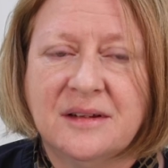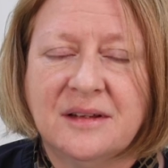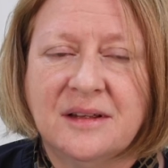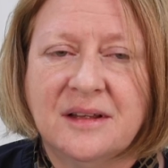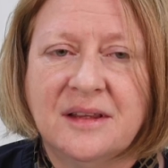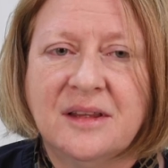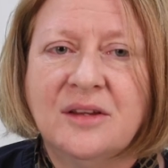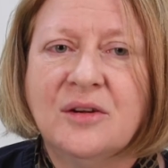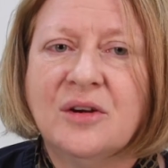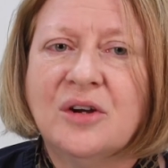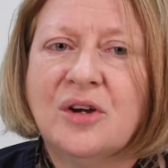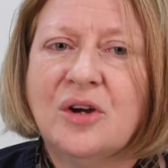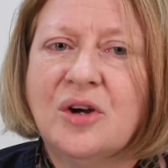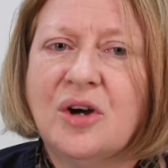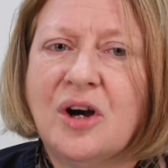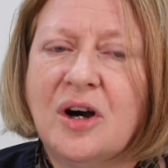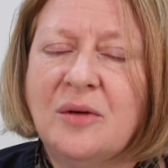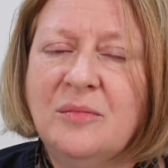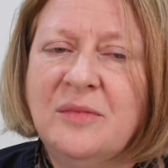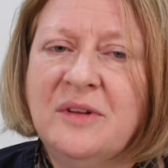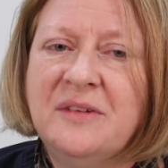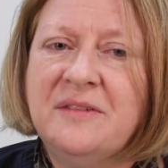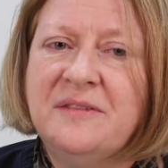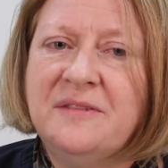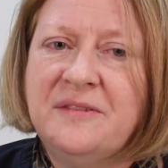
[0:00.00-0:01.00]
there are
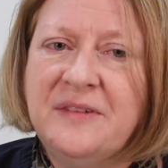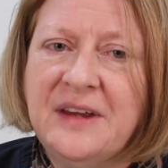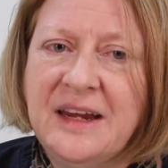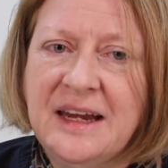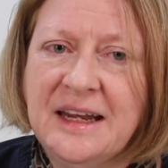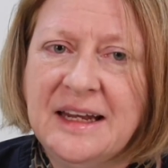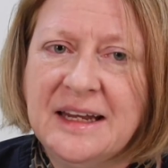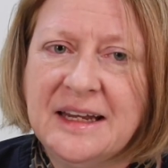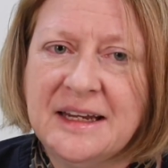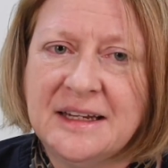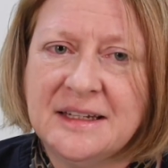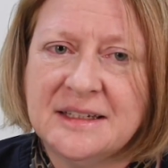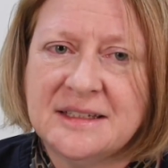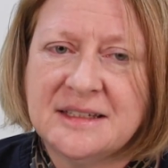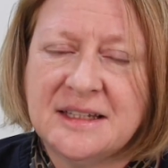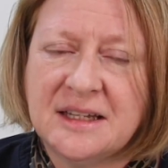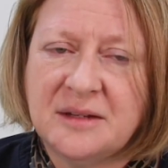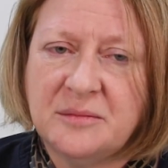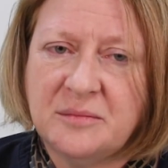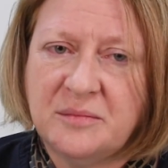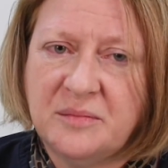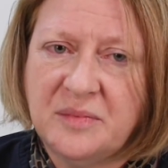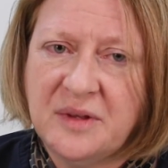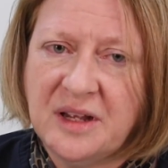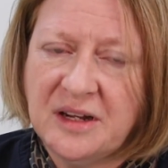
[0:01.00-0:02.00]
common feelings
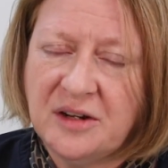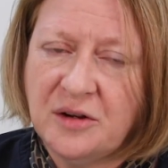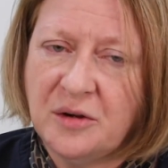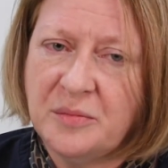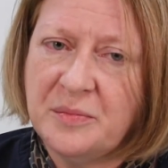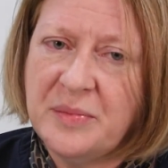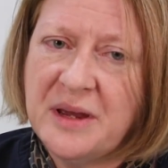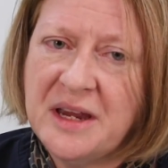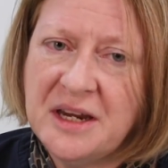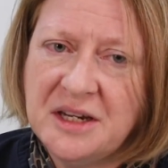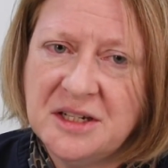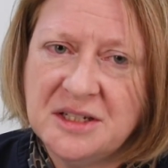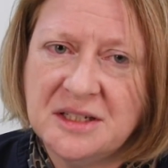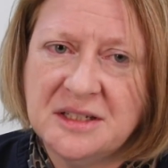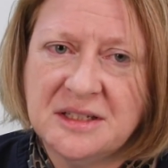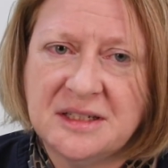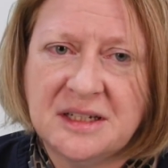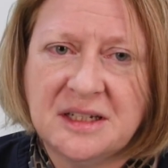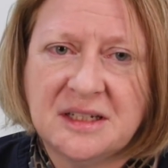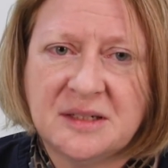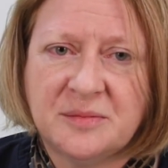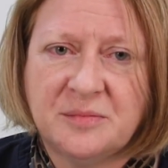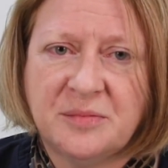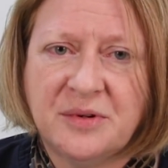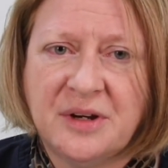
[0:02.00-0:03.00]
that our patients
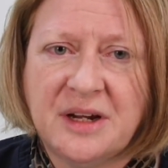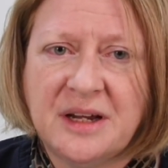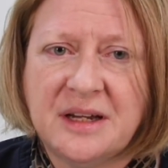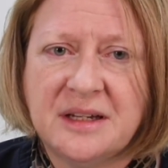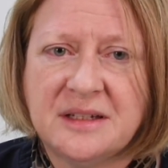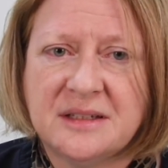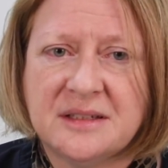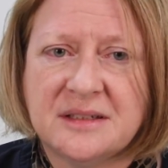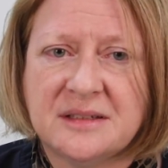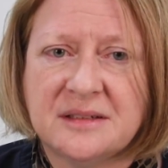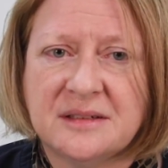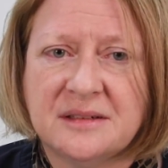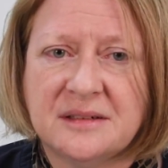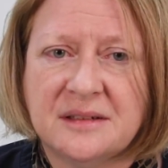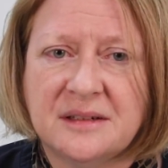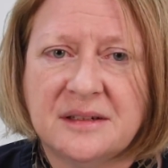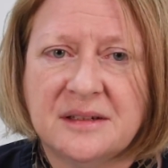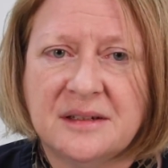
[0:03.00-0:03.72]
express.